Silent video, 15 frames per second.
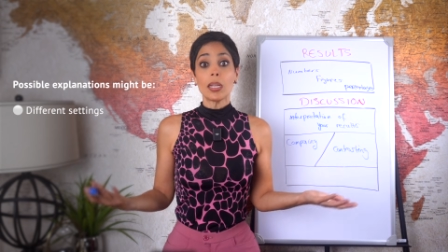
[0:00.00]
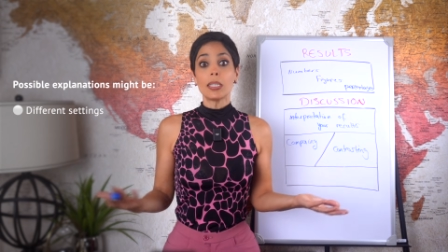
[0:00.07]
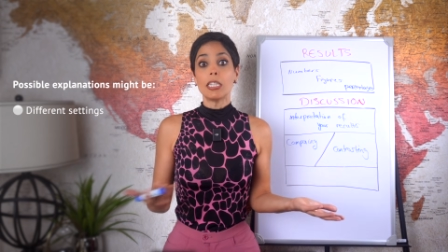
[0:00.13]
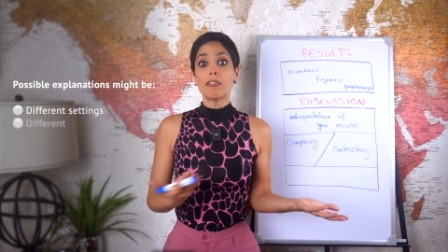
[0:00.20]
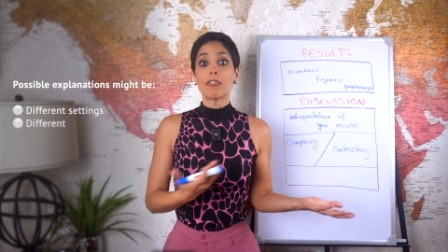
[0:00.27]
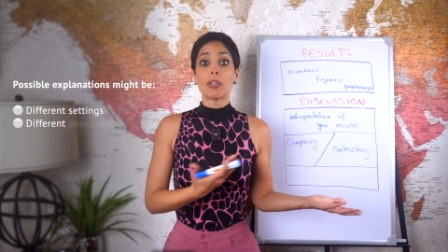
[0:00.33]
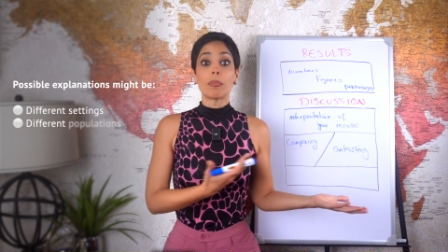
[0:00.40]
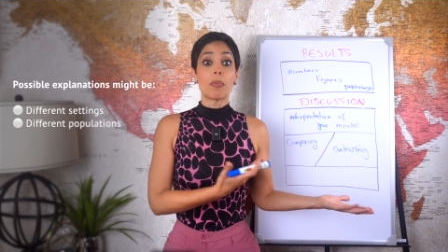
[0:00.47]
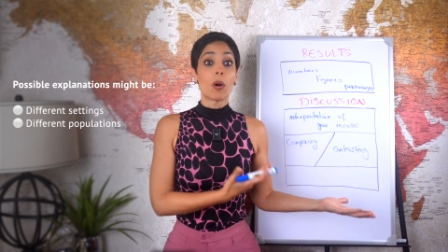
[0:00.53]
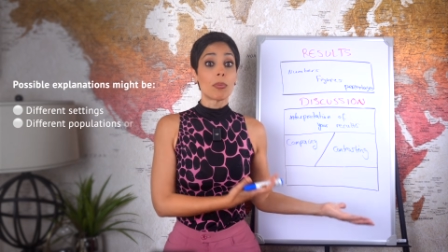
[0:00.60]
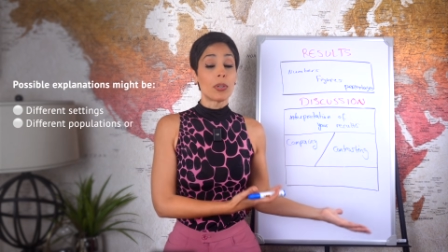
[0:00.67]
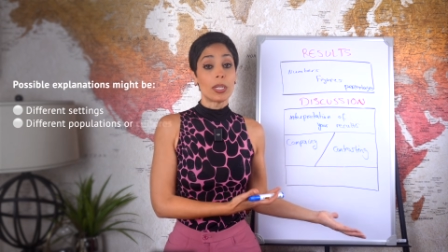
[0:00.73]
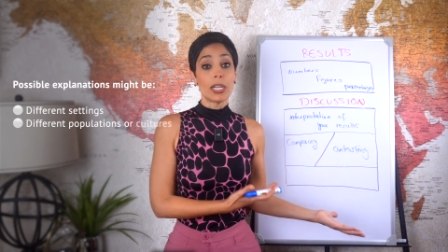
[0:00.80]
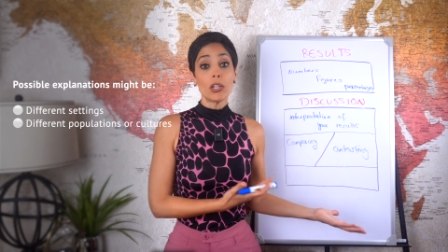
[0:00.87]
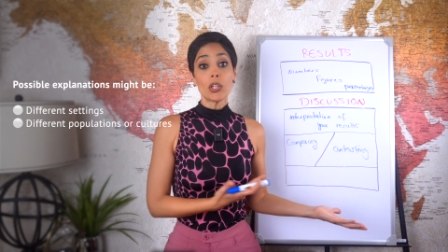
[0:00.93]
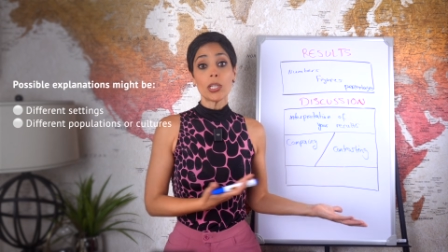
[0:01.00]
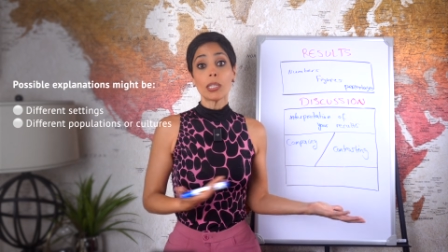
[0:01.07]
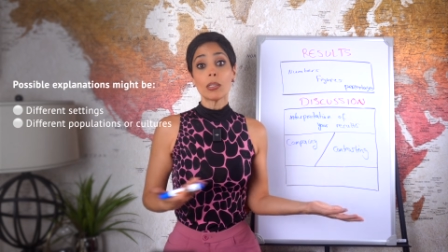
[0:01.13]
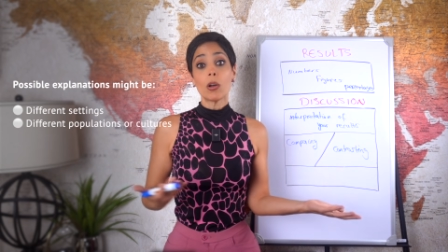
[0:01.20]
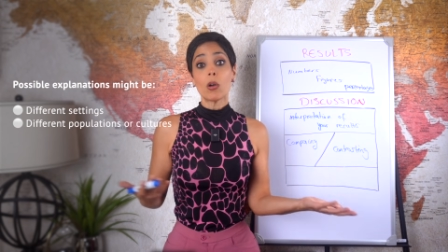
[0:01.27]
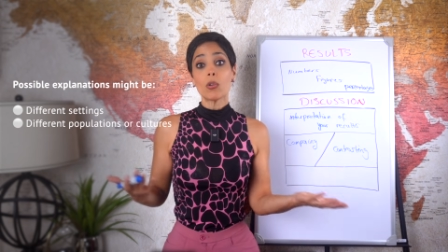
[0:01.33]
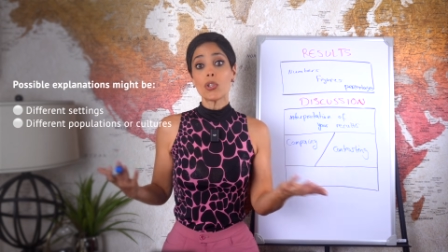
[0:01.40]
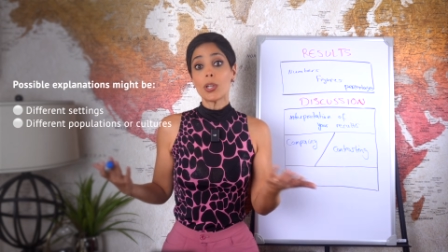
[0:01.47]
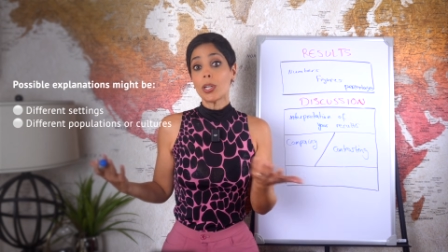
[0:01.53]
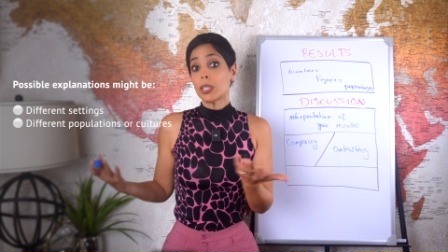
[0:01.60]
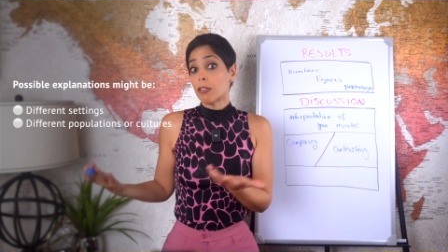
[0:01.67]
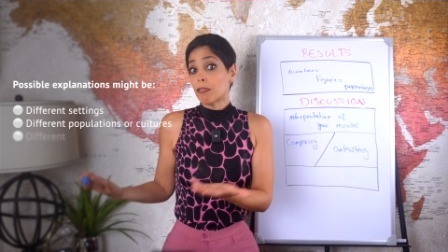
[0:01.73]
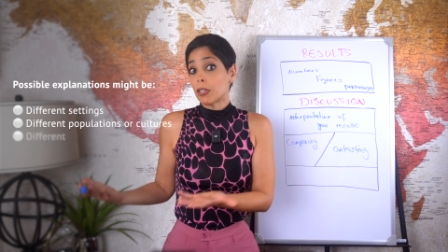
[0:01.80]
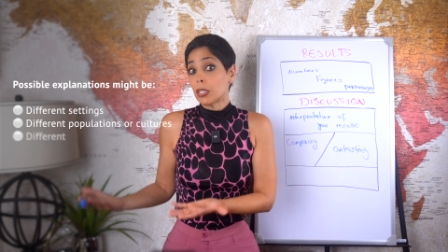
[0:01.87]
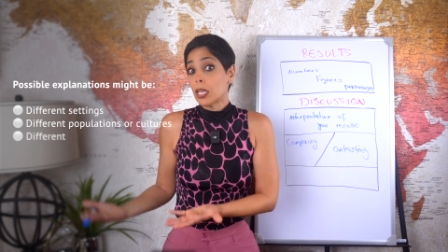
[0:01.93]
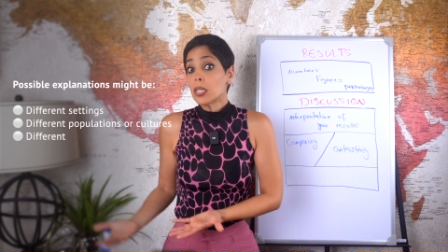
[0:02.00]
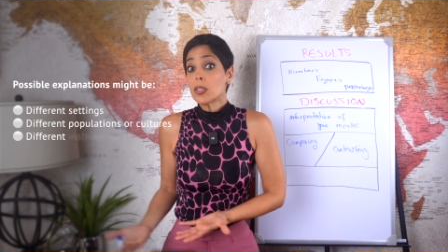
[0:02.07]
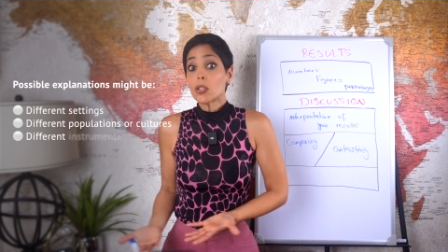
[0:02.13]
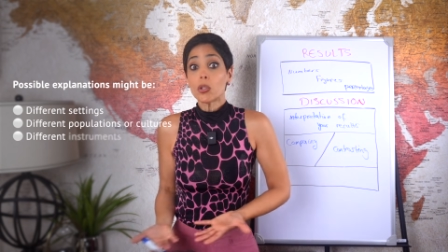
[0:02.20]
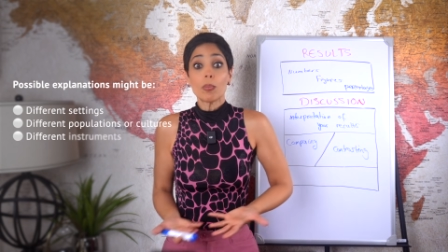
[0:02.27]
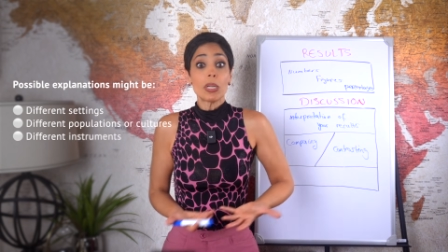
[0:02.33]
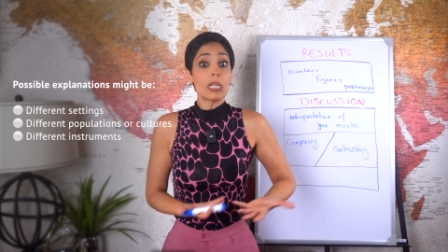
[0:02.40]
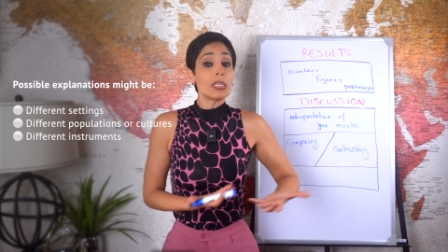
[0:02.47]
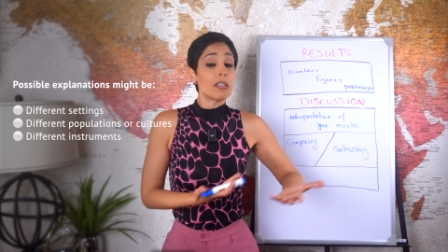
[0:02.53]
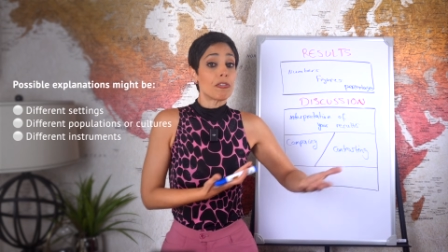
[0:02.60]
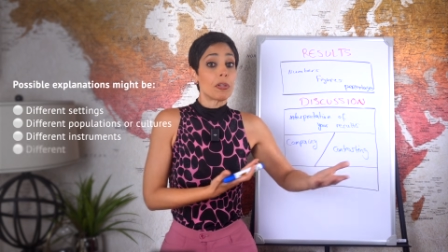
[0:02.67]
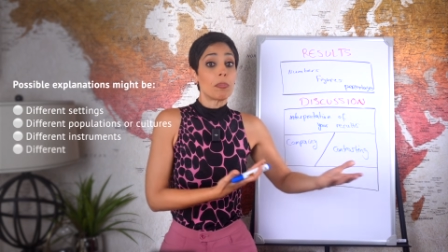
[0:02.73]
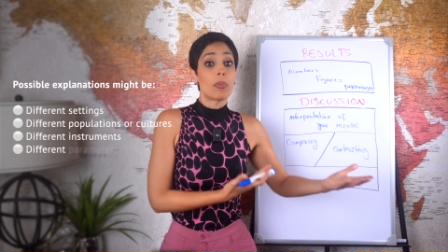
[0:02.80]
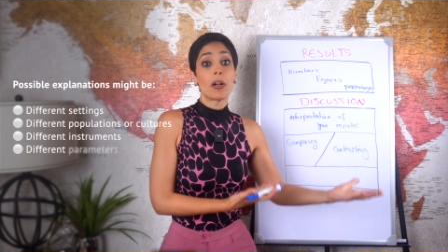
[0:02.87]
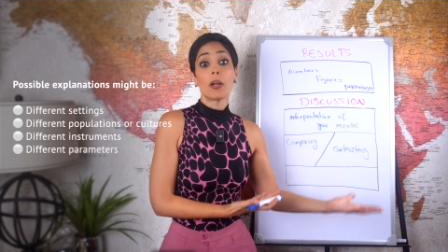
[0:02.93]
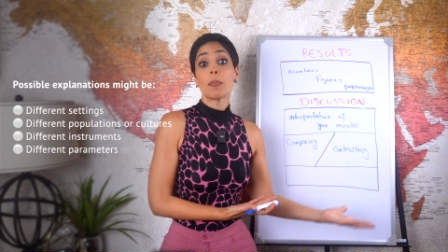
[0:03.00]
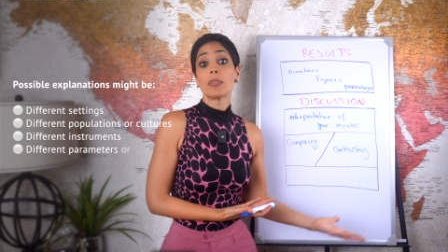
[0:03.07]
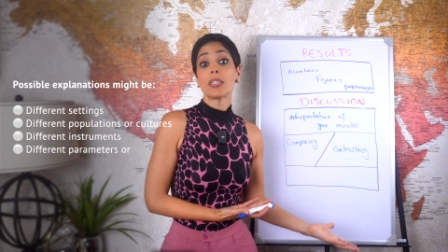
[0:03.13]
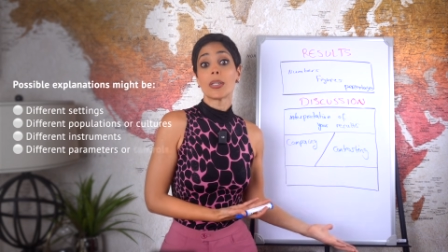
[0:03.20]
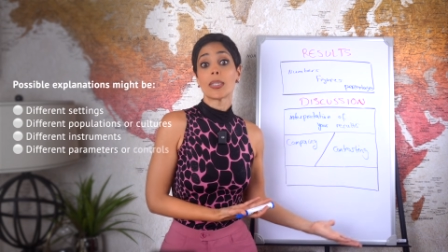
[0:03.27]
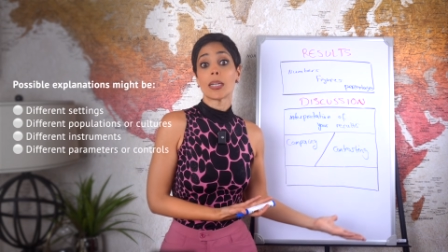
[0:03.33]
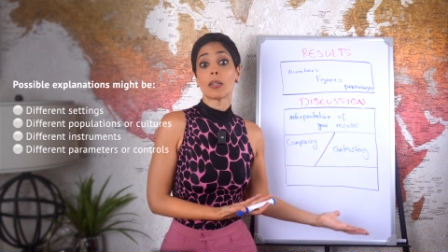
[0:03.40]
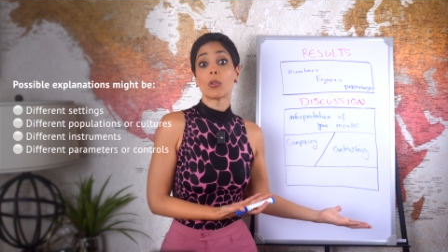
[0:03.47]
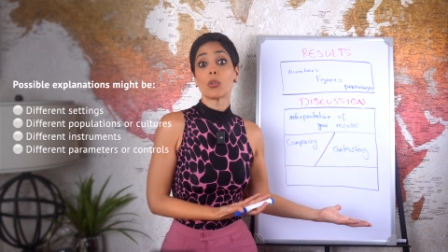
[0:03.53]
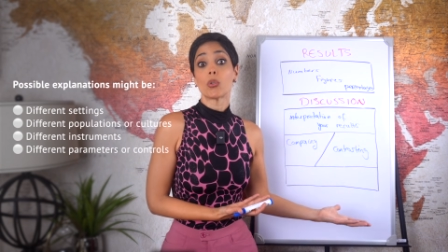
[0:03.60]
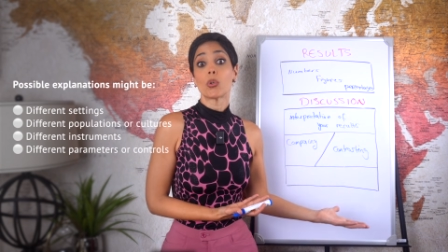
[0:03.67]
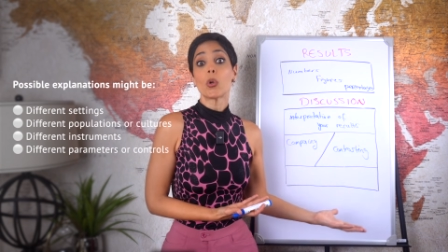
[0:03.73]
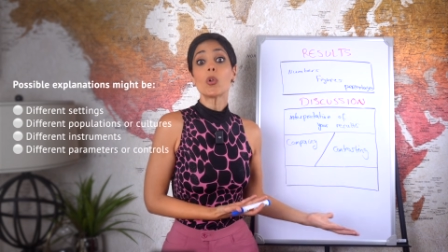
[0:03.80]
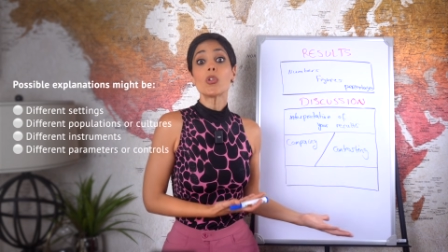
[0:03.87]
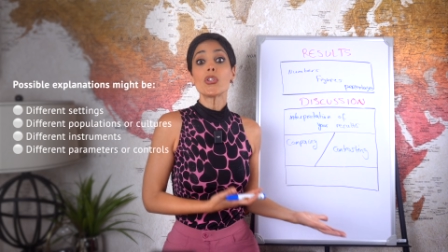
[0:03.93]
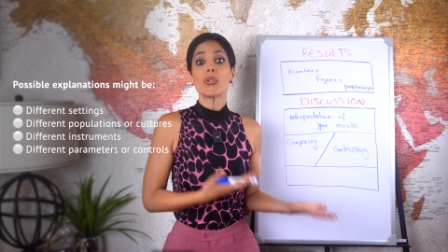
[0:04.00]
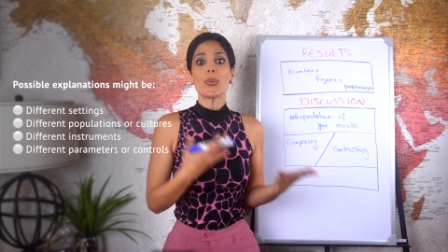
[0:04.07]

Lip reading: different population and culture, different instrument, different parameters and controls.